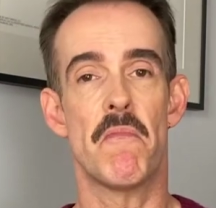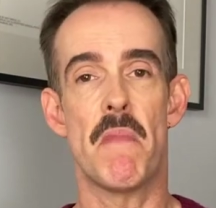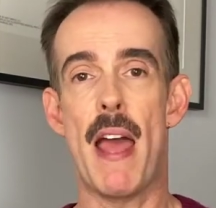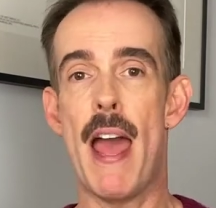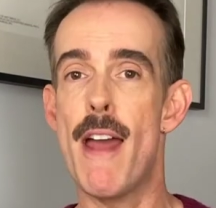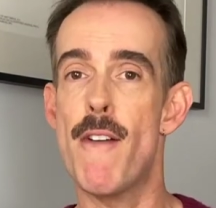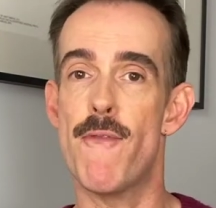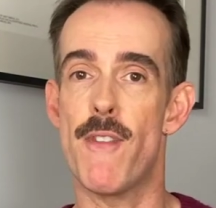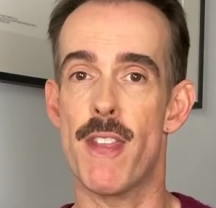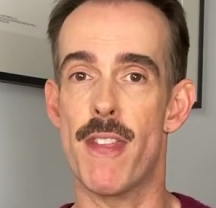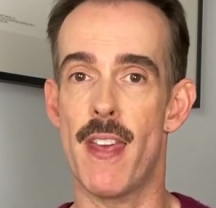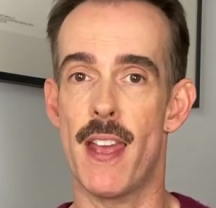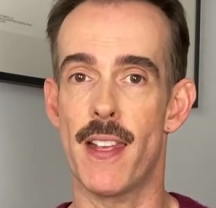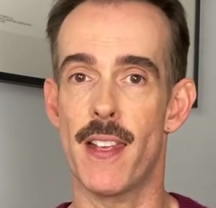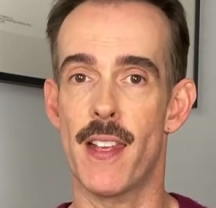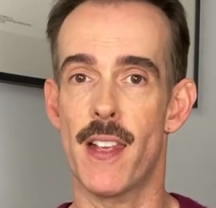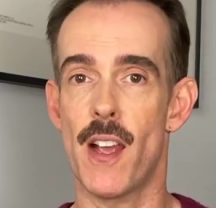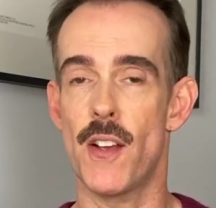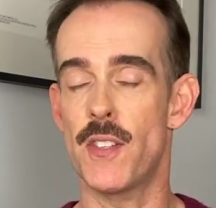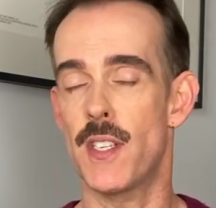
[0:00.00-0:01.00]
Everything.
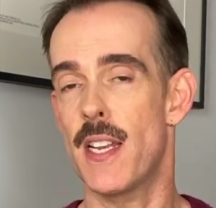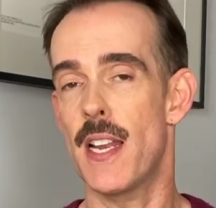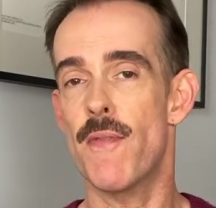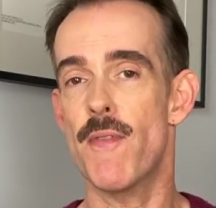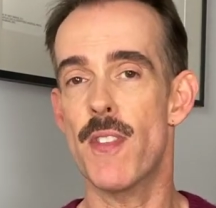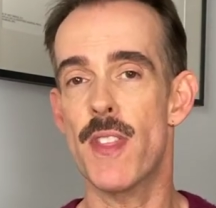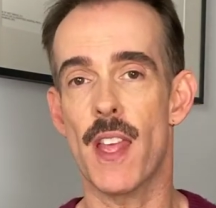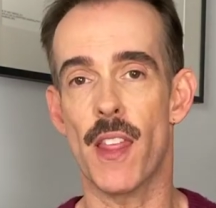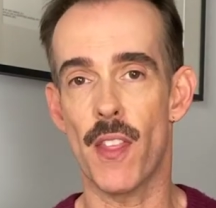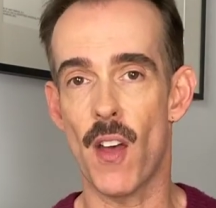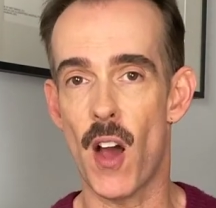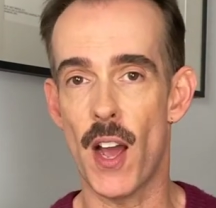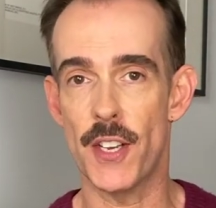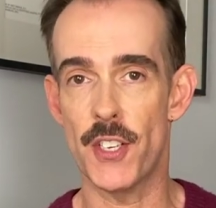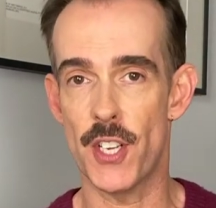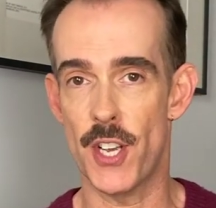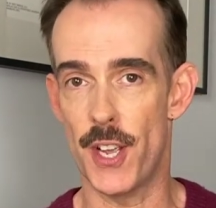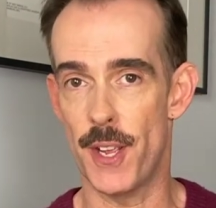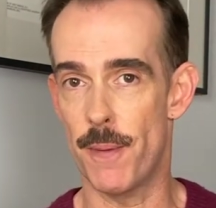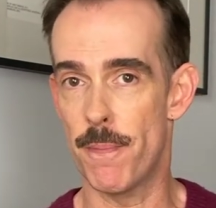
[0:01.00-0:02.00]
It goes in everything that I
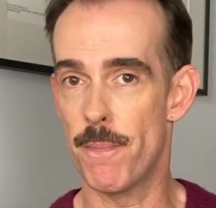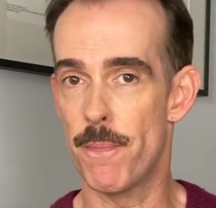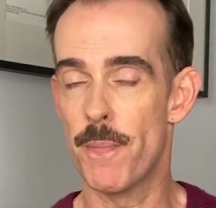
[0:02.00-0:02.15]
do.